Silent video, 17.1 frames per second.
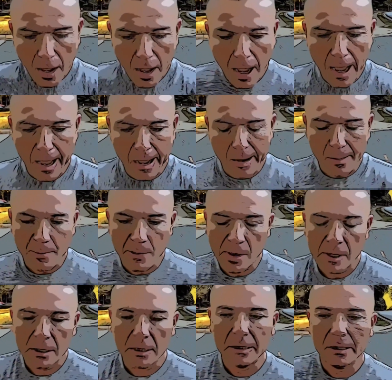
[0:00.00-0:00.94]
Um,
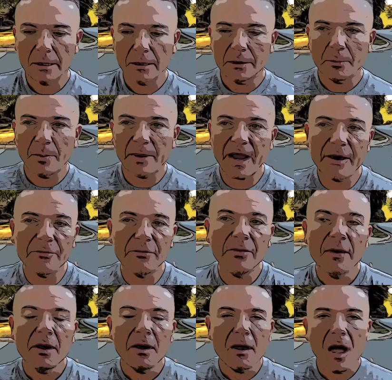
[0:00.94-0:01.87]
but I've,
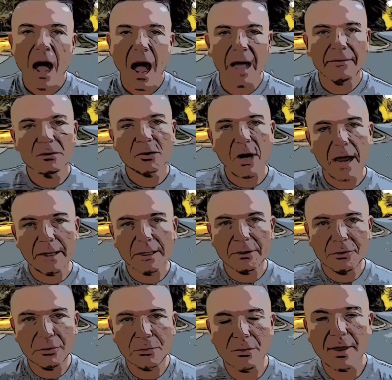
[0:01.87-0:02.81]
I've tried to
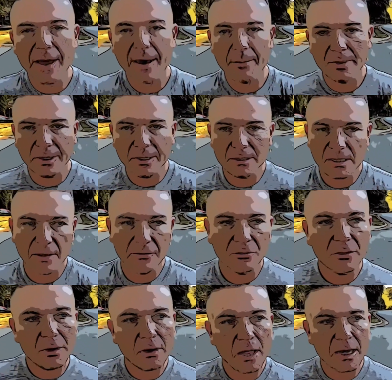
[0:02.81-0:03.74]
do that because I've
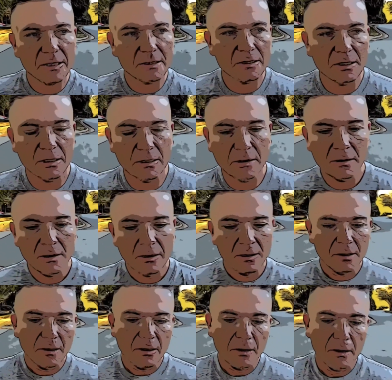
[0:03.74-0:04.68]
realized that
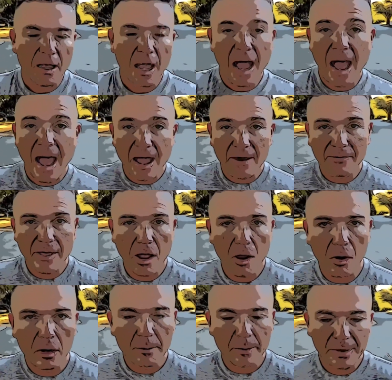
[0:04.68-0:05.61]
I have that
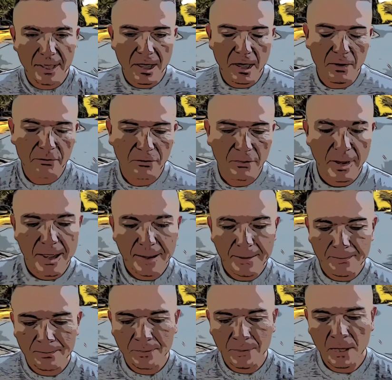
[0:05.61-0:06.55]
RBF, right?
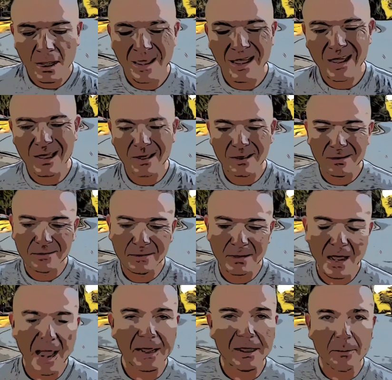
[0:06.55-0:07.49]
And
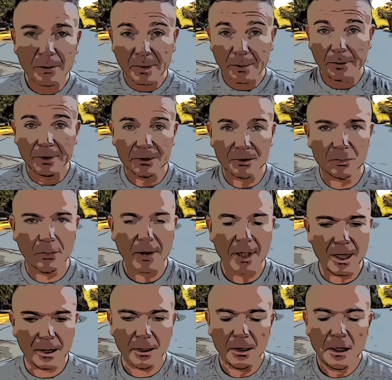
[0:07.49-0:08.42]
I can be
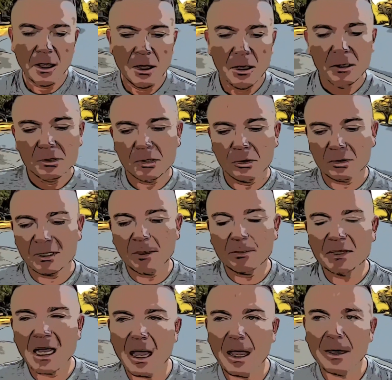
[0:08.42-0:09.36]
misread. So
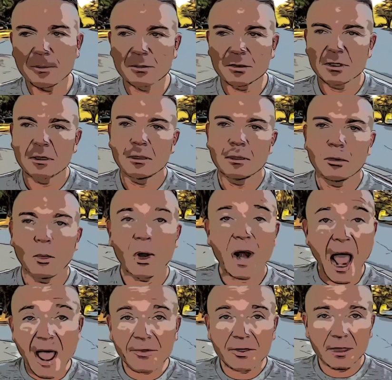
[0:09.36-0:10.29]
sometimes when
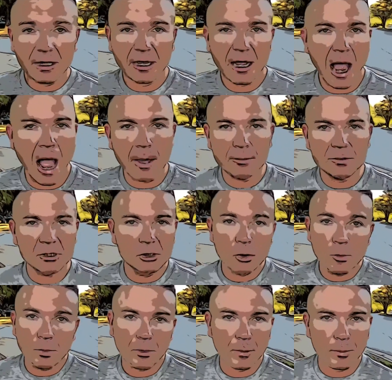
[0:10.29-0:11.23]
I think I'm
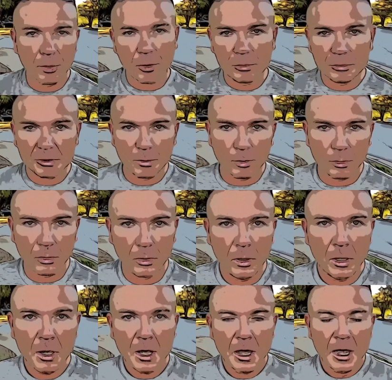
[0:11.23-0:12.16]
super approachable,
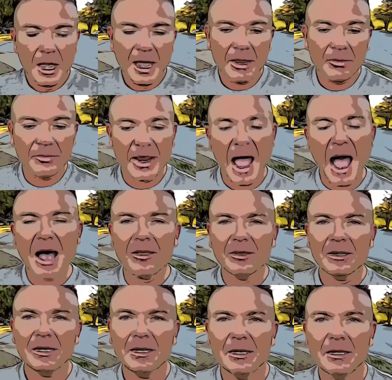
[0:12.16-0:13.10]
in
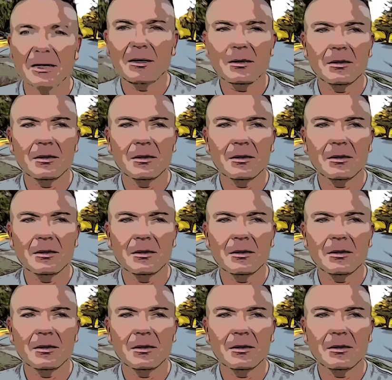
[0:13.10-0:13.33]
reality,